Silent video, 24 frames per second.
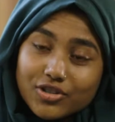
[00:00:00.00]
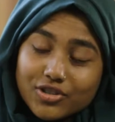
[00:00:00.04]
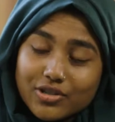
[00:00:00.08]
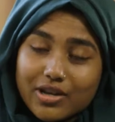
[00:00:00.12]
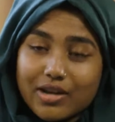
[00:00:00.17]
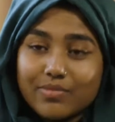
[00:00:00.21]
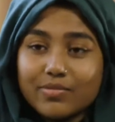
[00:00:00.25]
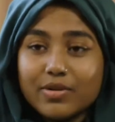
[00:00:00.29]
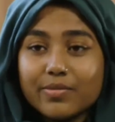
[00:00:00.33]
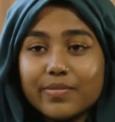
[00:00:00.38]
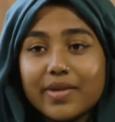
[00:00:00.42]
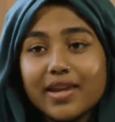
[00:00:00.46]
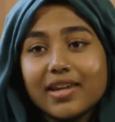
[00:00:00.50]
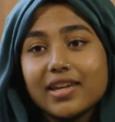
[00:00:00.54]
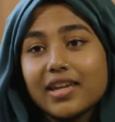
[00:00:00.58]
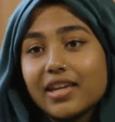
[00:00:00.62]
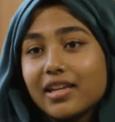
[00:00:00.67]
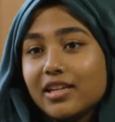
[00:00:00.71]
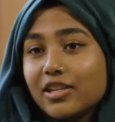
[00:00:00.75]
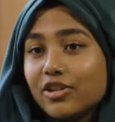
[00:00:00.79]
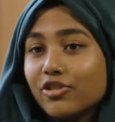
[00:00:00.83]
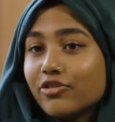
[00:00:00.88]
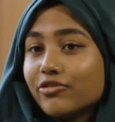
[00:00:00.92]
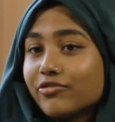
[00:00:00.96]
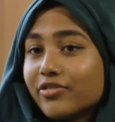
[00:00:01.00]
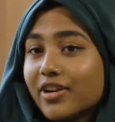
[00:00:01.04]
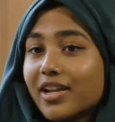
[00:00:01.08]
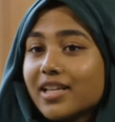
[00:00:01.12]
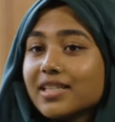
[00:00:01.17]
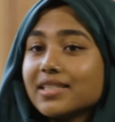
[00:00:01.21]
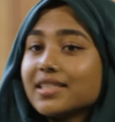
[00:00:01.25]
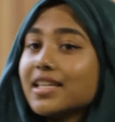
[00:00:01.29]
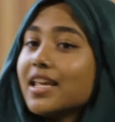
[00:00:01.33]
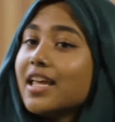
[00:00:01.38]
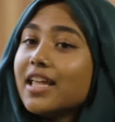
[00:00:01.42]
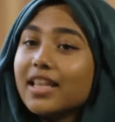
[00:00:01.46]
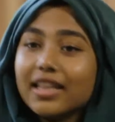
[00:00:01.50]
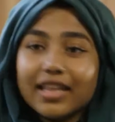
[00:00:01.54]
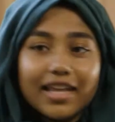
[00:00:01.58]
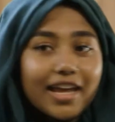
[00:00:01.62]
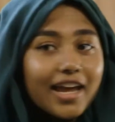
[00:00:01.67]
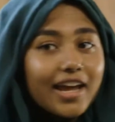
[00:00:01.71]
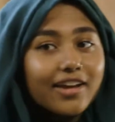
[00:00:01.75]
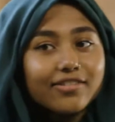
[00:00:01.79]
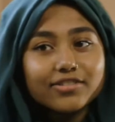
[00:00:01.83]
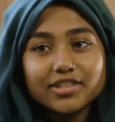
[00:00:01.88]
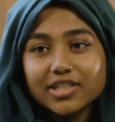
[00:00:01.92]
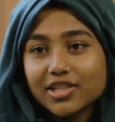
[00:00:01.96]
so I've been making new friends
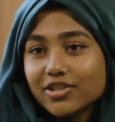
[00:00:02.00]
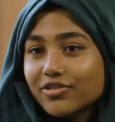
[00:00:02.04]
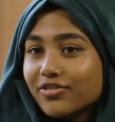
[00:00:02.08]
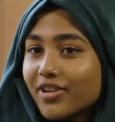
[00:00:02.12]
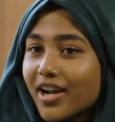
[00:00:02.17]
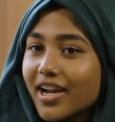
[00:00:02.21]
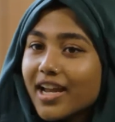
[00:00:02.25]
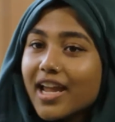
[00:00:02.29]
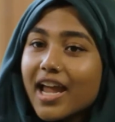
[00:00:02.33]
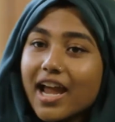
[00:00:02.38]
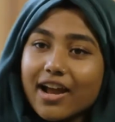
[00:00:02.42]
left and right.